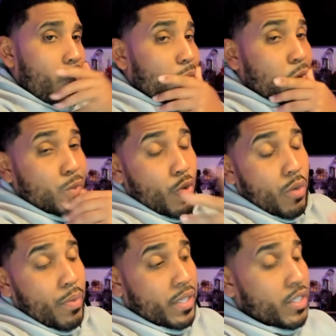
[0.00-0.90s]
We spoke
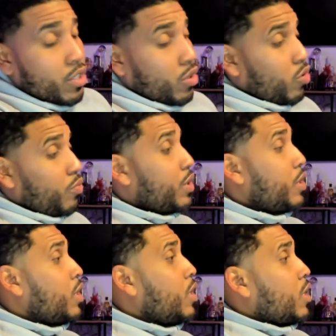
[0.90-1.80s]
about this a little bit.
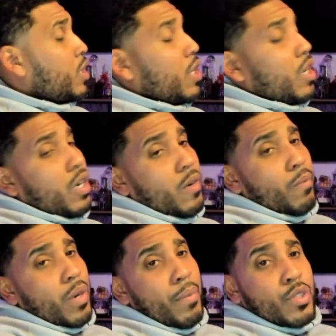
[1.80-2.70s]
But I'm
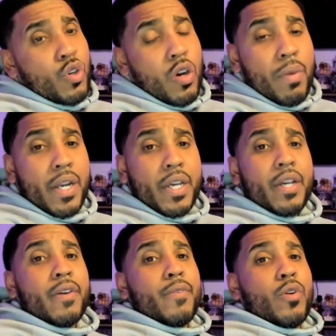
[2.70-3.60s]
gonna talk about it
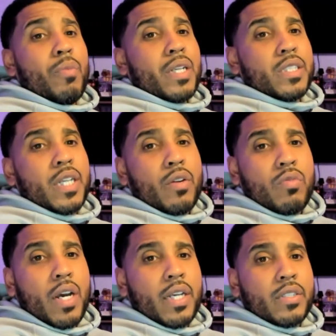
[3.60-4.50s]
here on my channel,
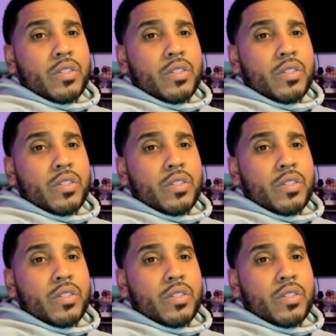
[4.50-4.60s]
right?